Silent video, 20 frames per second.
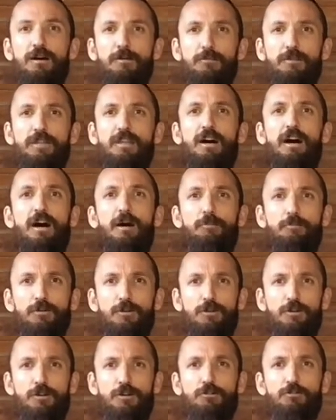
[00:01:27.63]
in the
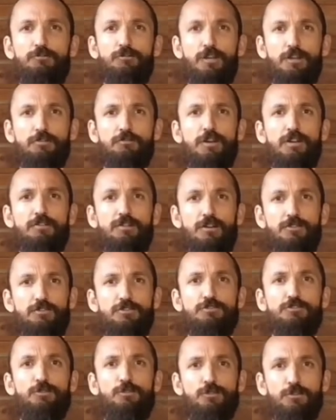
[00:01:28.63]
upper, like right around the
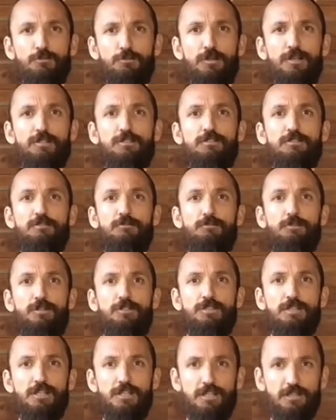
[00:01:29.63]
solar plexus in
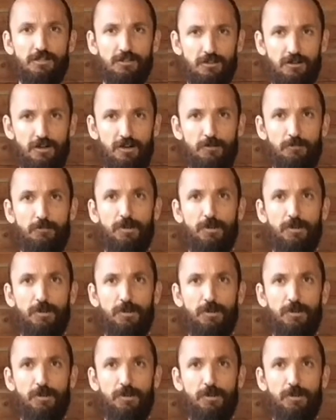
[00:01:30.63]
particular.